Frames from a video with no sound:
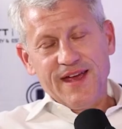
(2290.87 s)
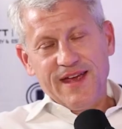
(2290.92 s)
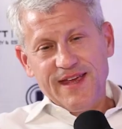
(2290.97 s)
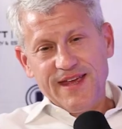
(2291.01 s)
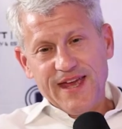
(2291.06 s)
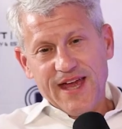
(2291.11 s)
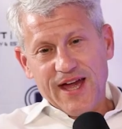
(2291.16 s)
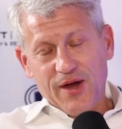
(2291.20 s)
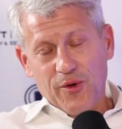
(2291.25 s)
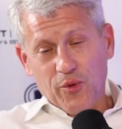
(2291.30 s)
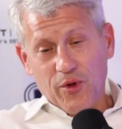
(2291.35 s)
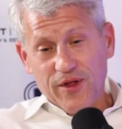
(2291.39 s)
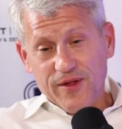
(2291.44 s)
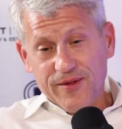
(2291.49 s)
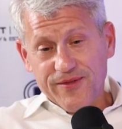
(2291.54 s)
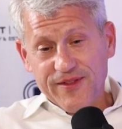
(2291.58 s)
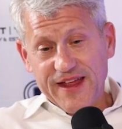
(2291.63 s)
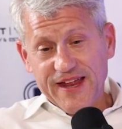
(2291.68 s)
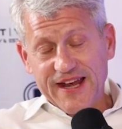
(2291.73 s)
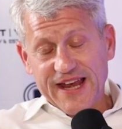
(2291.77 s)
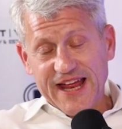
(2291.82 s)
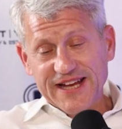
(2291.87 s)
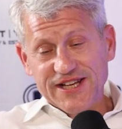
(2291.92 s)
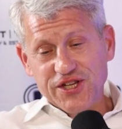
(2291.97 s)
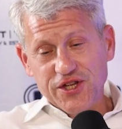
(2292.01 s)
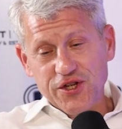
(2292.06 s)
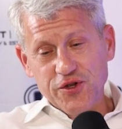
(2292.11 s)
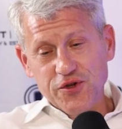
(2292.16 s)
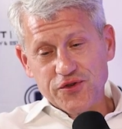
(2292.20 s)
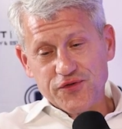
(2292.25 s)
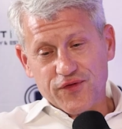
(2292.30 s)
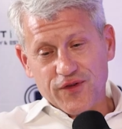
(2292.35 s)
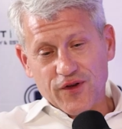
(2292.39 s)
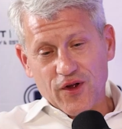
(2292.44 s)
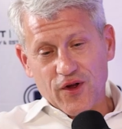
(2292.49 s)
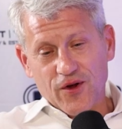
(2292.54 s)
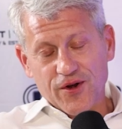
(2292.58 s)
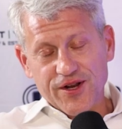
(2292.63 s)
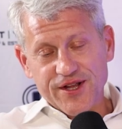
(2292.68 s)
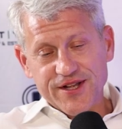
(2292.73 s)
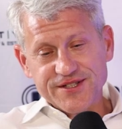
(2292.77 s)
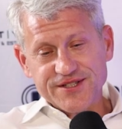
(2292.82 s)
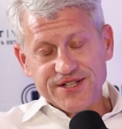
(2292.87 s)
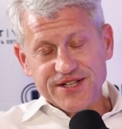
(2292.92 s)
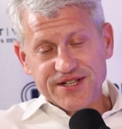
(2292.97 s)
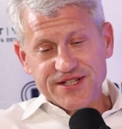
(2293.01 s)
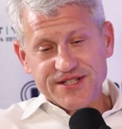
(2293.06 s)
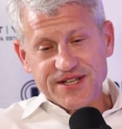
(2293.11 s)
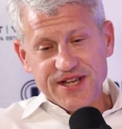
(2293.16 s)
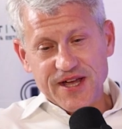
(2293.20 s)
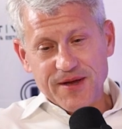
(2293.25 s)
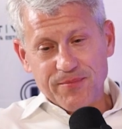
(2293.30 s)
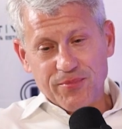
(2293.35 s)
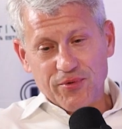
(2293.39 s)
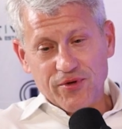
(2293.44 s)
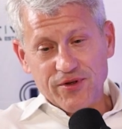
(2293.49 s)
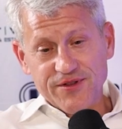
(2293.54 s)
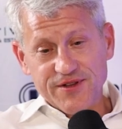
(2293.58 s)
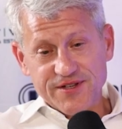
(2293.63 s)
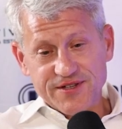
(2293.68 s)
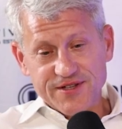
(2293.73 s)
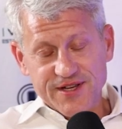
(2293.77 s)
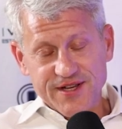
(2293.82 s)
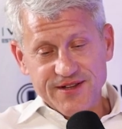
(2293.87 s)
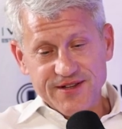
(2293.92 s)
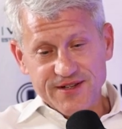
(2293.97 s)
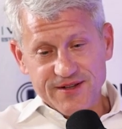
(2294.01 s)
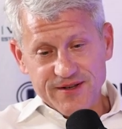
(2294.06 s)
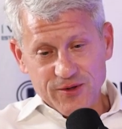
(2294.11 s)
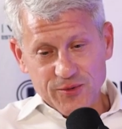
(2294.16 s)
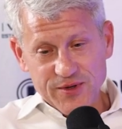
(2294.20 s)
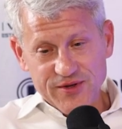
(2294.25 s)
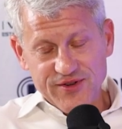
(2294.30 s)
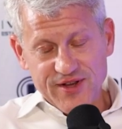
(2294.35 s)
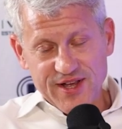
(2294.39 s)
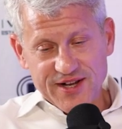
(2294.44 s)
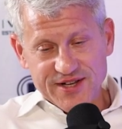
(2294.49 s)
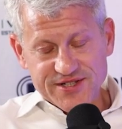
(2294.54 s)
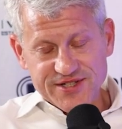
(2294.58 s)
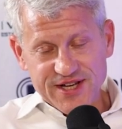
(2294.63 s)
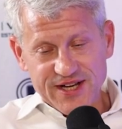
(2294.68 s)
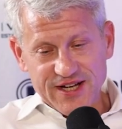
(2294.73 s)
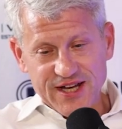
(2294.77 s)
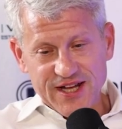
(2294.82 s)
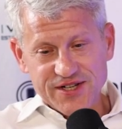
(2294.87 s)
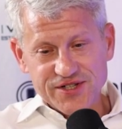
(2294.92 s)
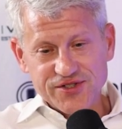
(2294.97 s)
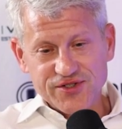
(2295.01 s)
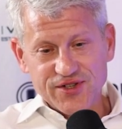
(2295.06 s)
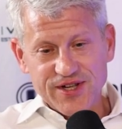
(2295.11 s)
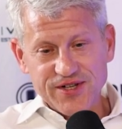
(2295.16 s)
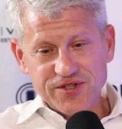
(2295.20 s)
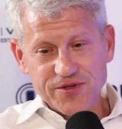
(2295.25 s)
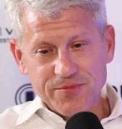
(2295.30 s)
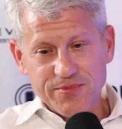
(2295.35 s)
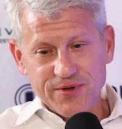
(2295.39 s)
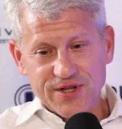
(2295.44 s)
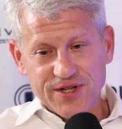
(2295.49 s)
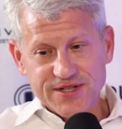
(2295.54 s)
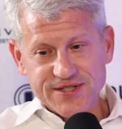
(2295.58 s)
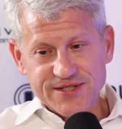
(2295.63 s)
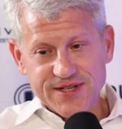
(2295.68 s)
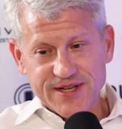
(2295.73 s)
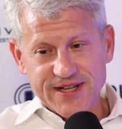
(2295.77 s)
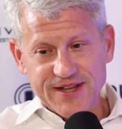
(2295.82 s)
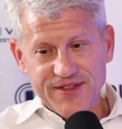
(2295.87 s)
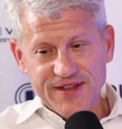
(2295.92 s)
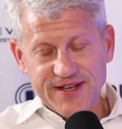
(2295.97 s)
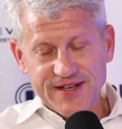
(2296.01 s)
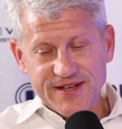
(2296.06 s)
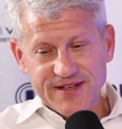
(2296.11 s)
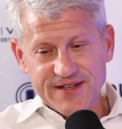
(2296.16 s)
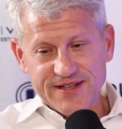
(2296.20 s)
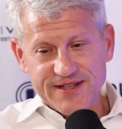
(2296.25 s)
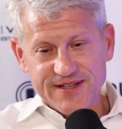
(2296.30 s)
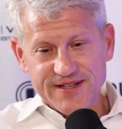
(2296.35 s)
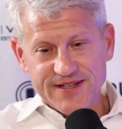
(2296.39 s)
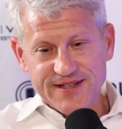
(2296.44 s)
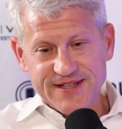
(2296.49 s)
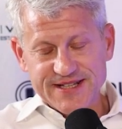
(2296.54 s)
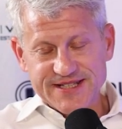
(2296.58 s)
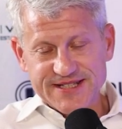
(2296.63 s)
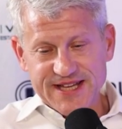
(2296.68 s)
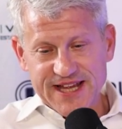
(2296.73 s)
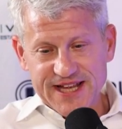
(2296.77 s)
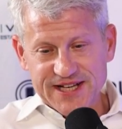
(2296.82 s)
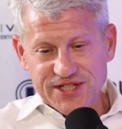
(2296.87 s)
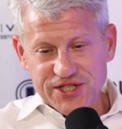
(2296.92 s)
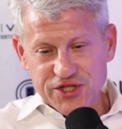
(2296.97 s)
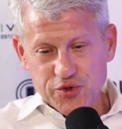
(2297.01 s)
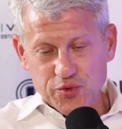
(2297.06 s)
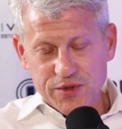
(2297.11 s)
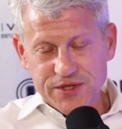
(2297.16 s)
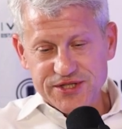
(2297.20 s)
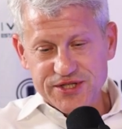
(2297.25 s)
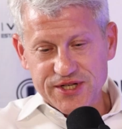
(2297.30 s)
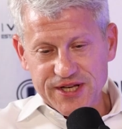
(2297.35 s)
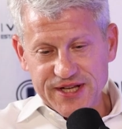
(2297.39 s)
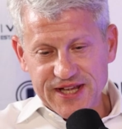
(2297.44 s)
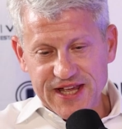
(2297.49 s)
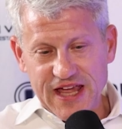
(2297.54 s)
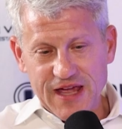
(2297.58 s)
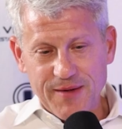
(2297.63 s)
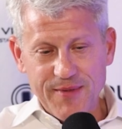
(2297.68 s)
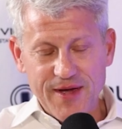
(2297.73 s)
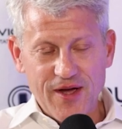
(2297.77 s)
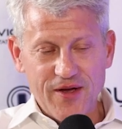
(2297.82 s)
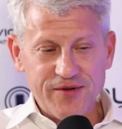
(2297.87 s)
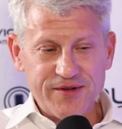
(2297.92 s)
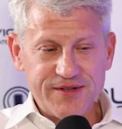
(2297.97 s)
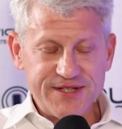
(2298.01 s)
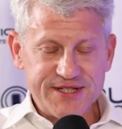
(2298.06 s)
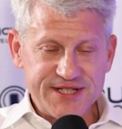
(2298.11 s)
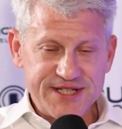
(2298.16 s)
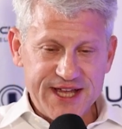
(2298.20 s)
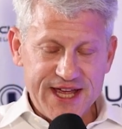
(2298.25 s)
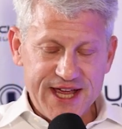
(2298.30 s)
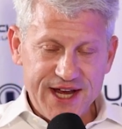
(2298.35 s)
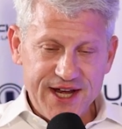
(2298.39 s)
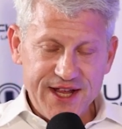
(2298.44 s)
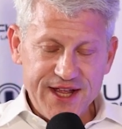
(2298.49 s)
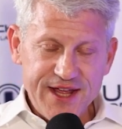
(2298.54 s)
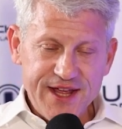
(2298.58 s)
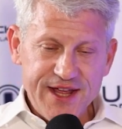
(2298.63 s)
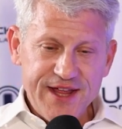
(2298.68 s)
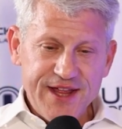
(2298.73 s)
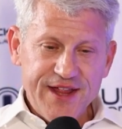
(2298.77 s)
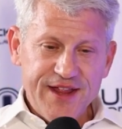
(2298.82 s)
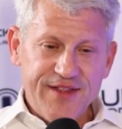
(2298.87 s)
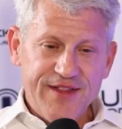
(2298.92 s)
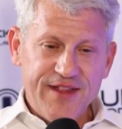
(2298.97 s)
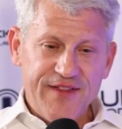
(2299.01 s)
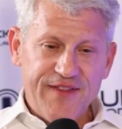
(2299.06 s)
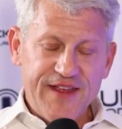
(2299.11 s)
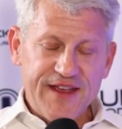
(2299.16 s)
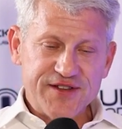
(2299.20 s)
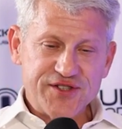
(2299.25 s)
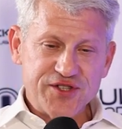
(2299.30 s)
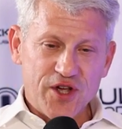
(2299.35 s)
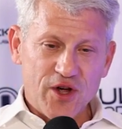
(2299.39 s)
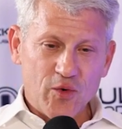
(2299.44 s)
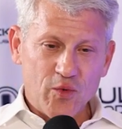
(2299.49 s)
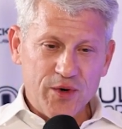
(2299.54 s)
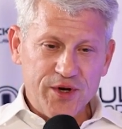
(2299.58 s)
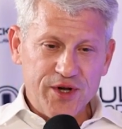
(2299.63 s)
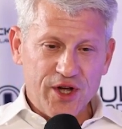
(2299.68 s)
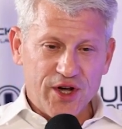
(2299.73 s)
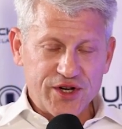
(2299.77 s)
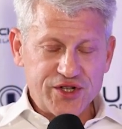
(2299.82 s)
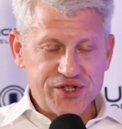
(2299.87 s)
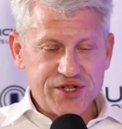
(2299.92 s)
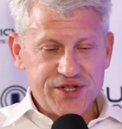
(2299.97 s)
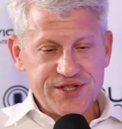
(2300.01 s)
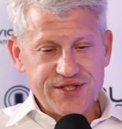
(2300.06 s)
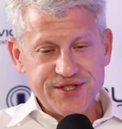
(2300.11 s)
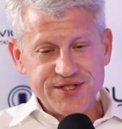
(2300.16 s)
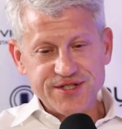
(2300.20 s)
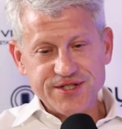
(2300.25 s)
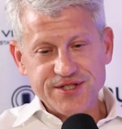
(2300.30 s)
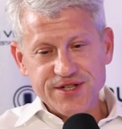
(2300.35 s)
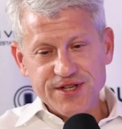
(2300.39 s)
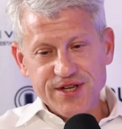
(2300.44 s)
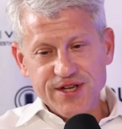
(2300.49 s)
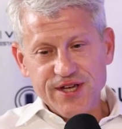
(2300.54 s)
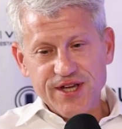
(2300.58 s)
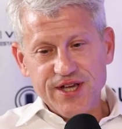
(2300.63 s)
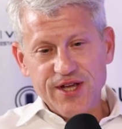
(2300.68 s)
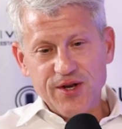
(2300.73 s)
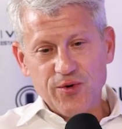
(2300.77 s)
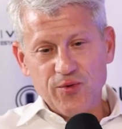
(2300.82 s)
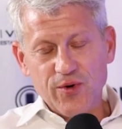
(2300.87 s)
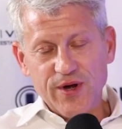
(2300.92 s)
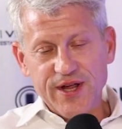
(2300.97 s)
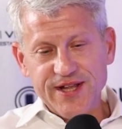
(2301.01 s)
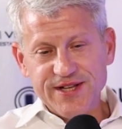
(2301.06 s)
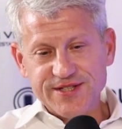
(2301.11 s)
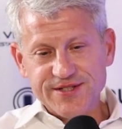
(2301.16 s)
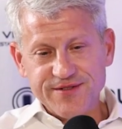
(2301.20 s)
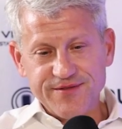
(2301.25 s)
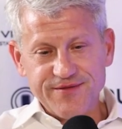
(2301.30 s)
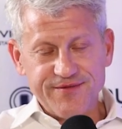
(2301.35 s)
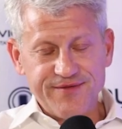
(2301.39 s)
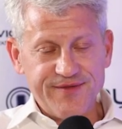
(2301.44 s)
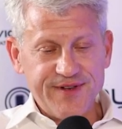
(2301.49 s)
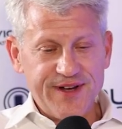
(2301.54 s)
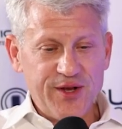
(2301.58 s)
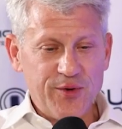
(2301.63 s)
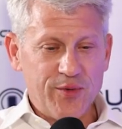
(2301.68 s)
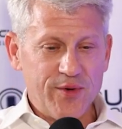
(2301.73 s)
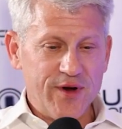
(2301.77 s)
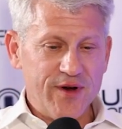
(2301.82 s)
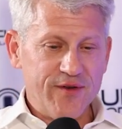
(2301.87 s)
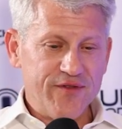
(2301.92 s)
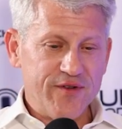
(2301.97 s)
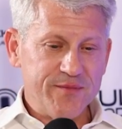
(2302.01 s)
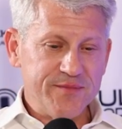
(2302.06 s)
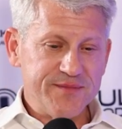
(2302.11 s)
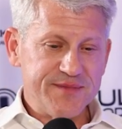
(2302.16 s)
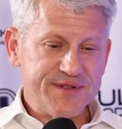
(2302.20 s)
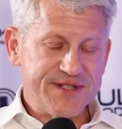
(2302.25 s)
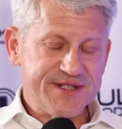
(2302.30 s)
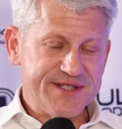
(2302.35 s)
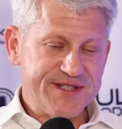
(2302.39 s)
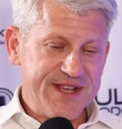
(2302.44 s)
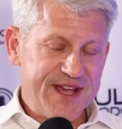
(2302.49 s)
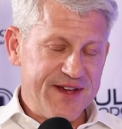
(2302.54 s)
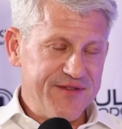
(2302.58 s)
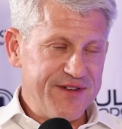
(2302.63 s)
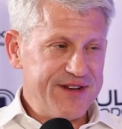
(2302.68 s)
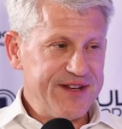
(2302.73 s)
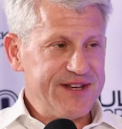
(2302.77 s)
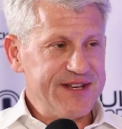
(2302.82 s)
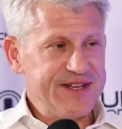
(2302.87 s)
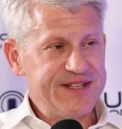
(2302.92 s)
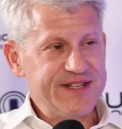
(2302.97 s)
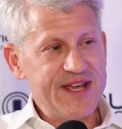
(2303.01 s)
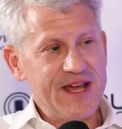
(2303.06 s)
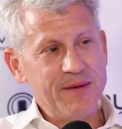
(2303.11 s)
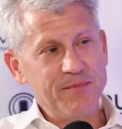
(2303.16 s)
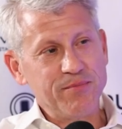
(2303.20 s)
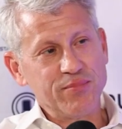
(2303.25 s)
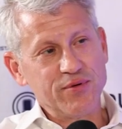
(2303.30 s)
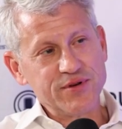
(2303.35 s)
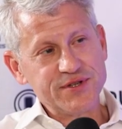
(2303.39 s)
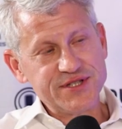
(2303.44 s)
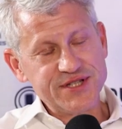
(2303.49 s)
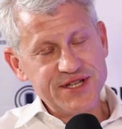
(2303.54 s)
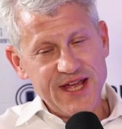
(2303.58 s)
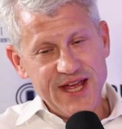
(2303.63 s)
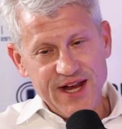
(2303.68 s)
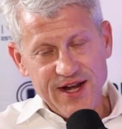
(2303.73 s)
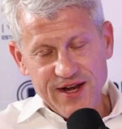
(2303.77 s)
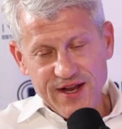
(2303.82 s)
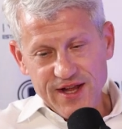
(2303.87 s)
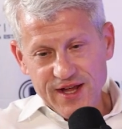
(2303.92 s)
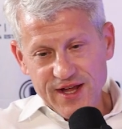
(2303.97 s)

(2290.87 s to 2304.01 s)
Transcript: Yeah, well, they like to use Florida as an example in the Louisiana state legislature, because I think DeSantis recently came out and said that they saw reductions in rates of anywhere from 7 to 10%,